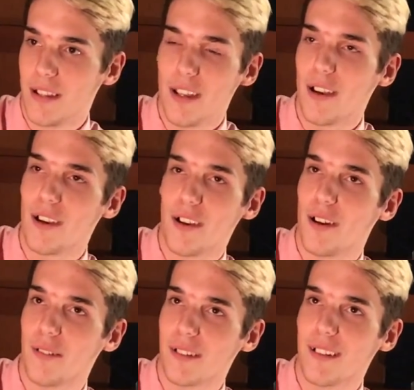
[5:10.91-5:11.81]

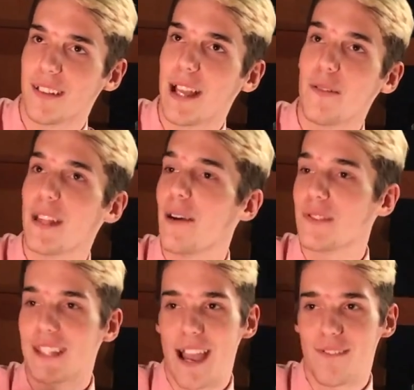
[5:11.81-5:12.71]
No. That
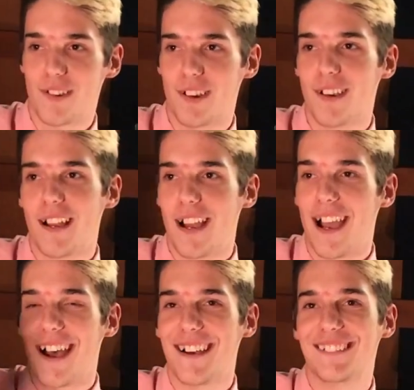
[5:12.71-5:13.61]
was after.
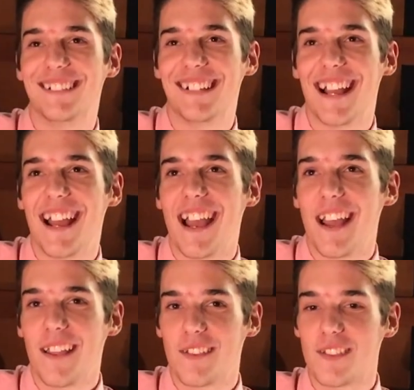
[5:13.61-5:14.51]

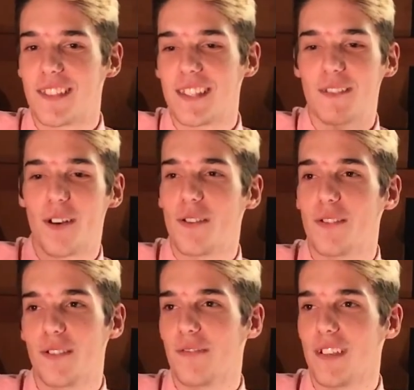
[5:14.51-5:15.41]
Just this
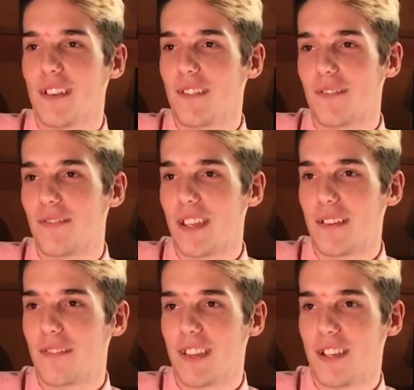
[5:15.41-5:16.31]
local
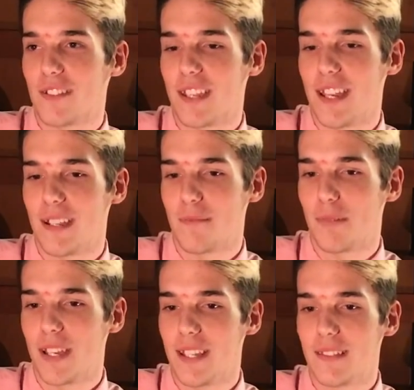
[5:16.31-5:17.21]
figure skating
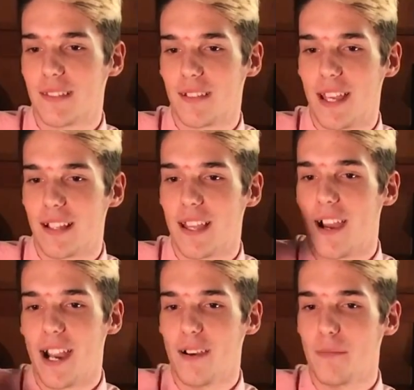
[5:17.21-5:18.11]
place. Like, they
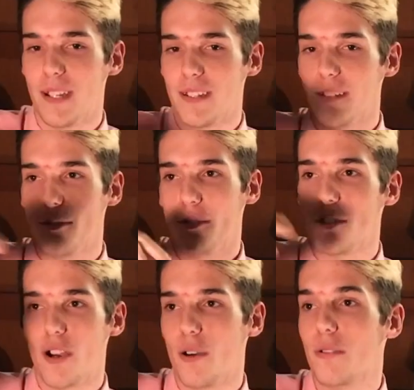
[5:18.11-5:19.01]
hired me to do a
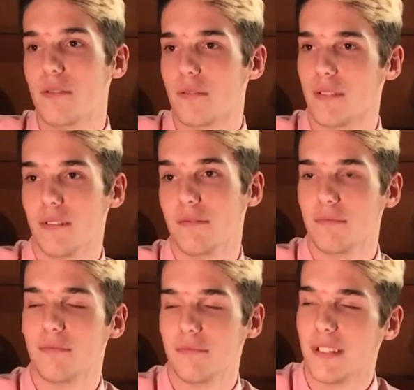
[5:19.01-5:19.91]
show. And
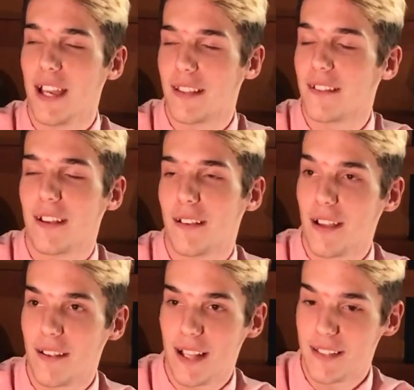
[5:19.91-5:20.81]
yeah,
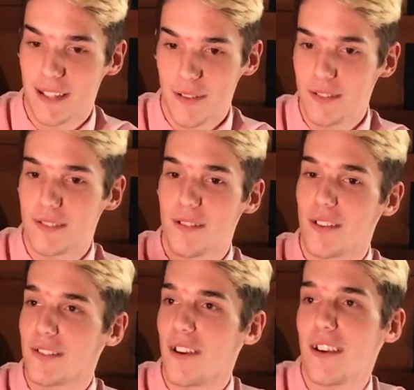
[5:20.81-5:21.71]
that's how it
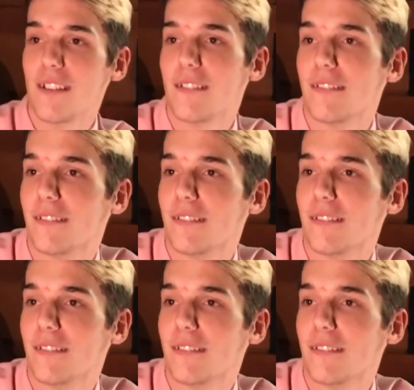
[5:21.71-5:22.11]
all started.